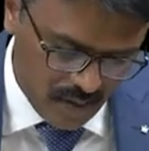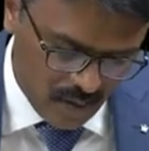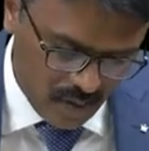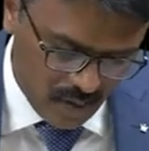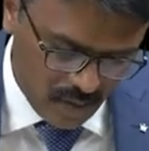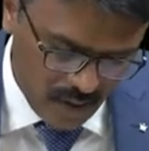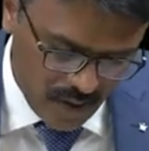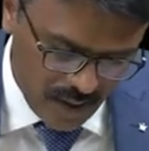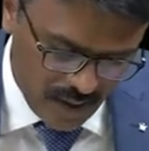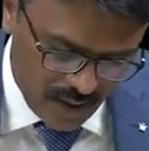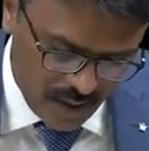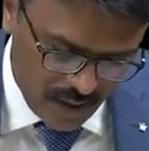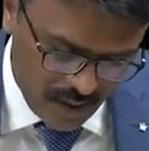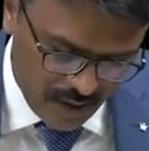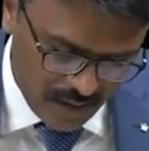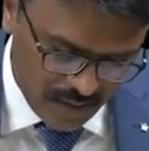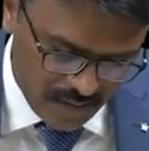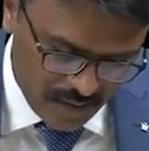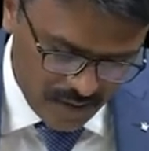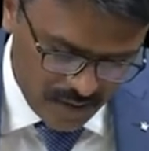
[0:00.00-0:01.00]
One
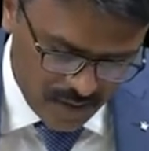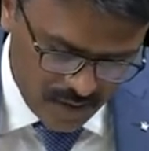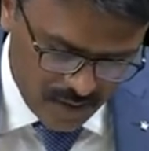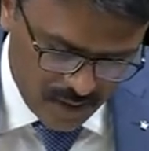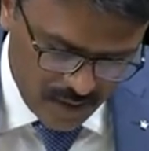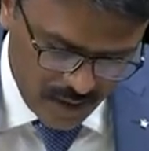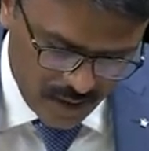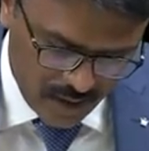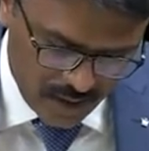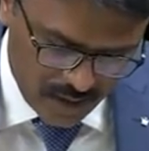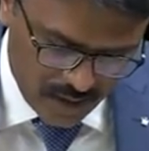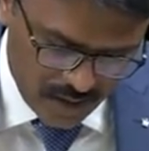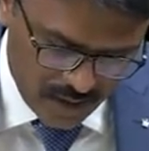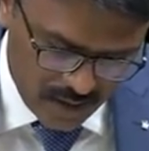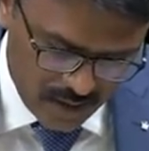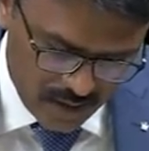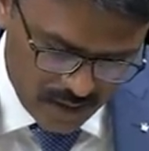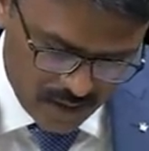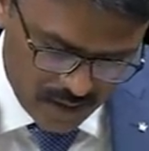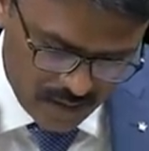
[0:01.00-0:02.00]
graph is like
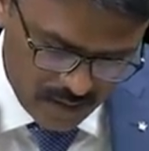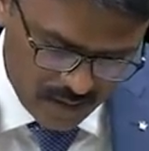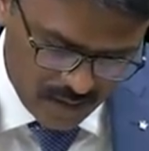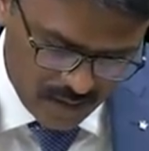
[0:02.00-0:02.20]
this.